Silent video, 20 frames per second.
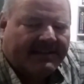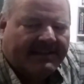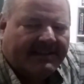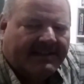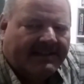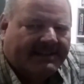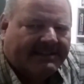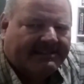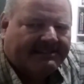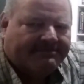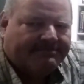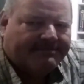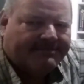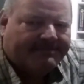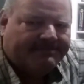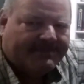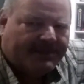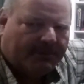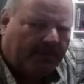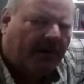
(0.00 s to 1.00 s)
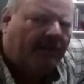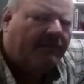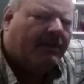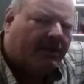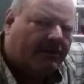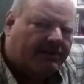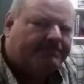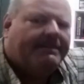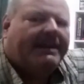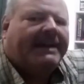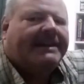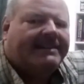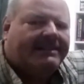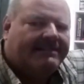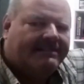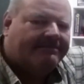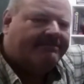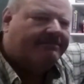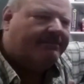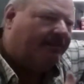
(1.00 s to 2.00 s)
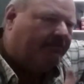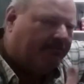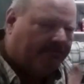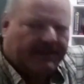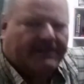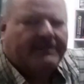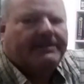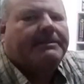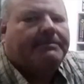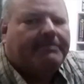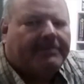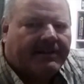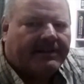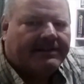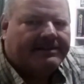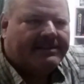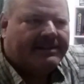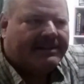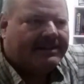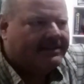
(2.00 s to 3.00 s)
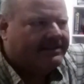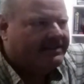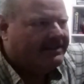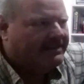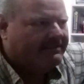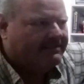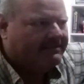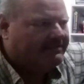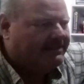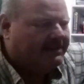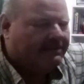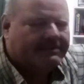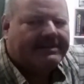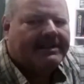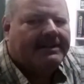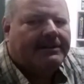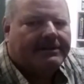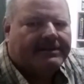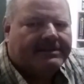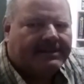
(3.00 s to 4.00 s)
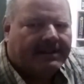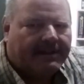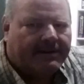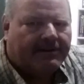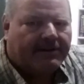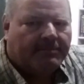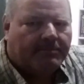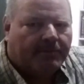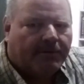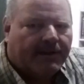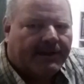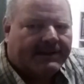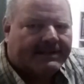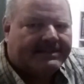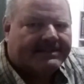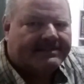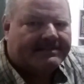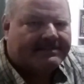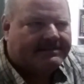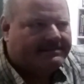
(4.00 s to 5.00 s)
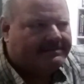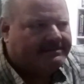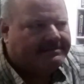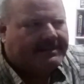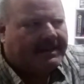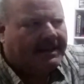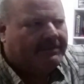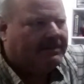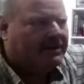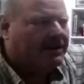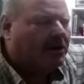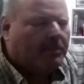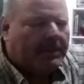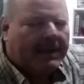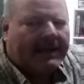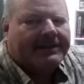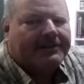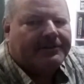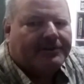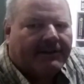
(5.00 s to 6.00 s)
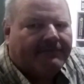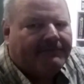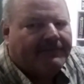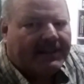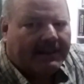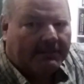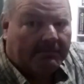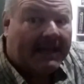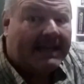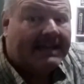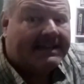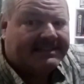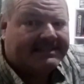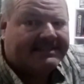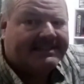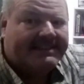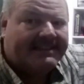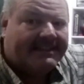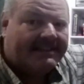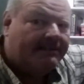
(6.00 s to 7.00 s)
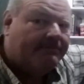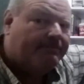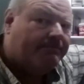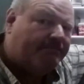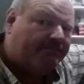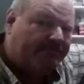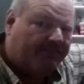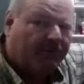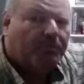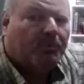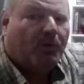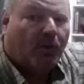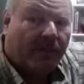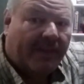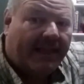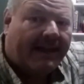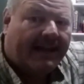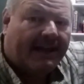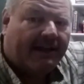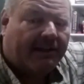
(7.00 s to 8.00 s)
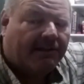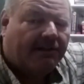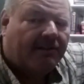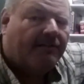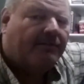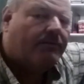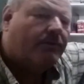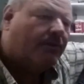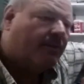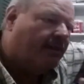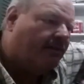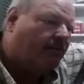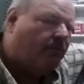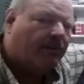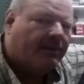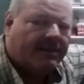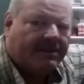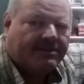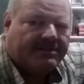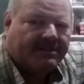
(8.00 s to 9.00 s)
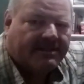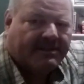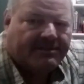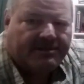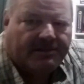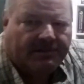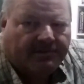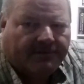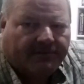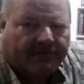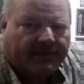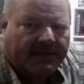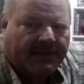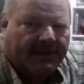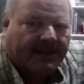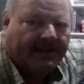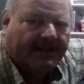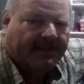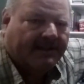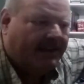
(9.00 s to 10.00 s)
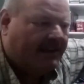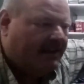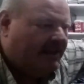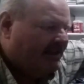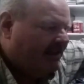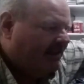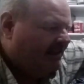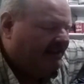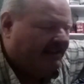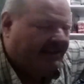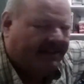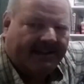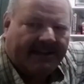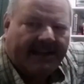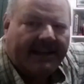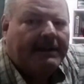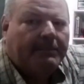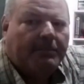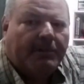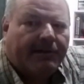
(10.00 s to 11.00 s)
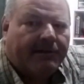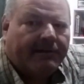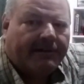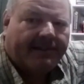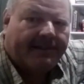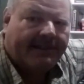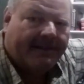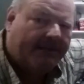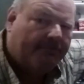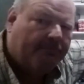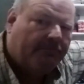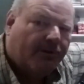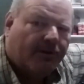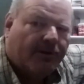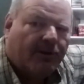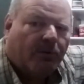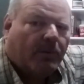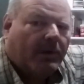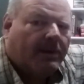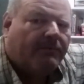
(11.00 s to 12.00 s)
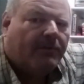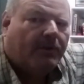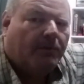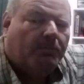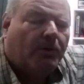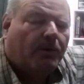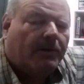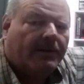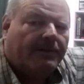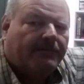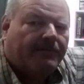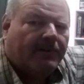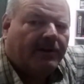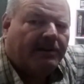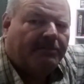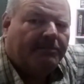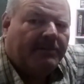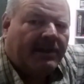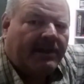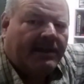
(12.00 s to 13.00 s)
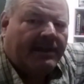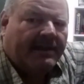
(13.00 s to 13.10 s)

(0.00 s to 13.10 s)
So part of it goes back to when you build a project, and 10 years later it breaks. Not having to go back and try and find the magazine that you pulled that out of, or the old issue of the ARRL handbook, or wherever you pulled it from.